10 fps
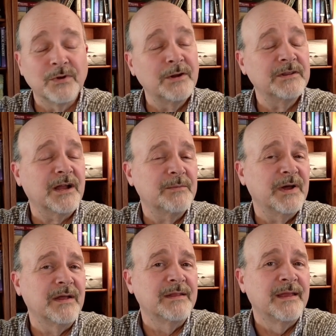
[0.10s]
going to talk
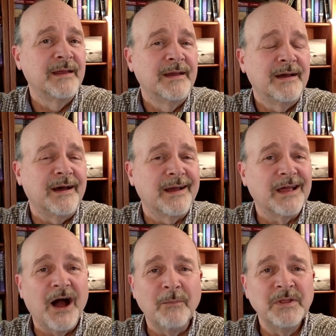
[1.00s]
about
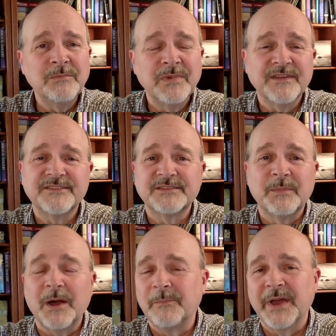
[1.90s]
common myths
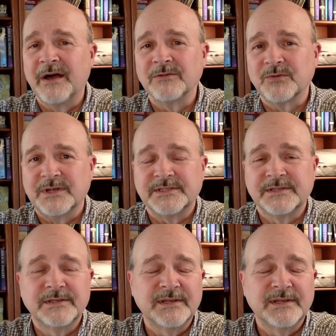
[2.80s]
about boundaries,